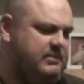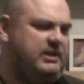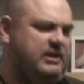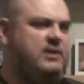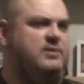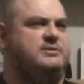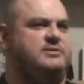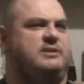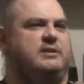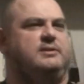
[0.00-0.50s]

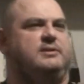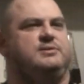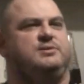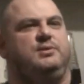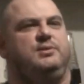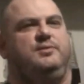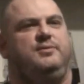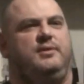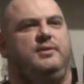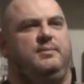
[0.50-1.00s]
using a
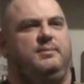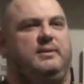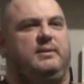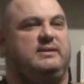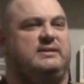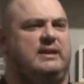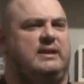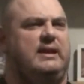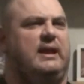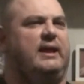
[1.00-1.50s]
sort of a
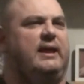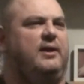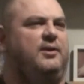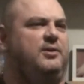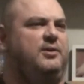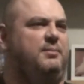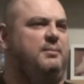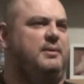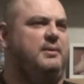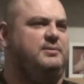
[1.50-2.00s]
delay
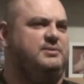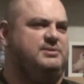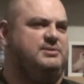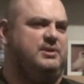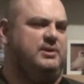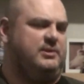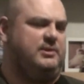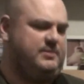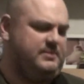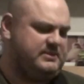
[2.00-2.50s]
under most
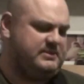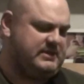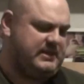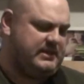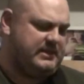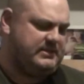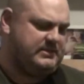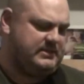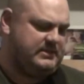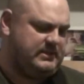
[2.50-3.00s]

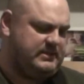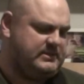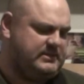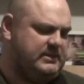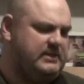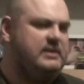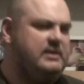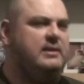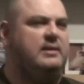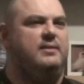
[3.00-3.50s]
circumstances,
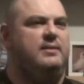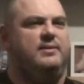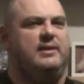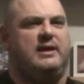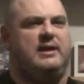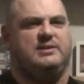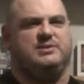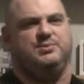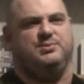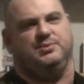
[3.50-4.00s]

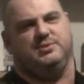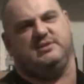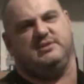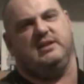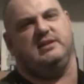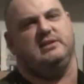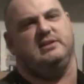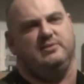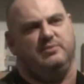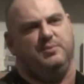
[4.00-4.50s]
that sort of
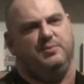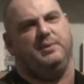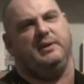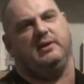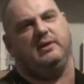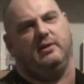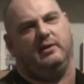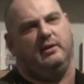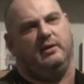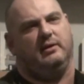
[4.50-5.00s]
setting would be
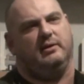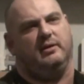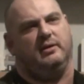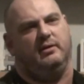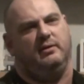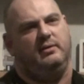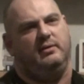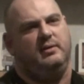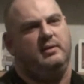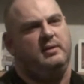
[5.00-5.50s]
kind of
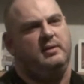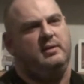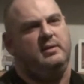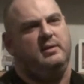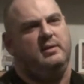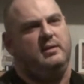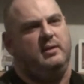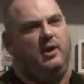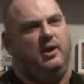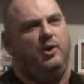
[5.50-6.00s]
like
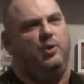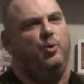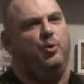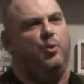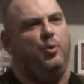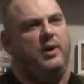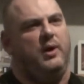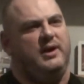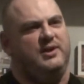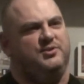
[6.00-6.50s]
an
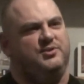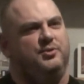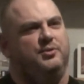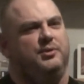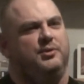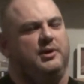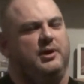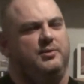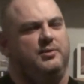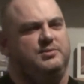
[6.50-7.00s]

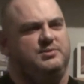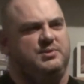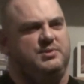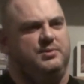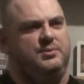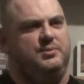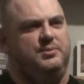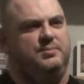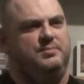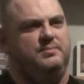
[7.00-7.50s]
always-on
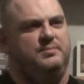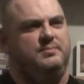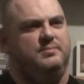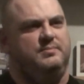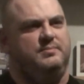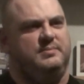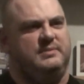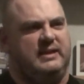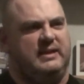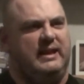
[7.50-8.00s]
go-to
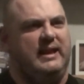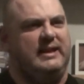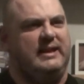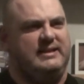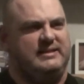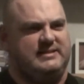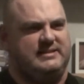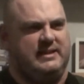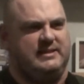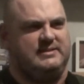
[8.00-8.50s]
delay
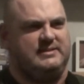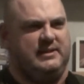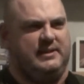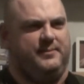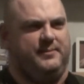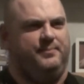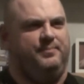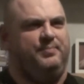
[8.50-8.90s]
setting.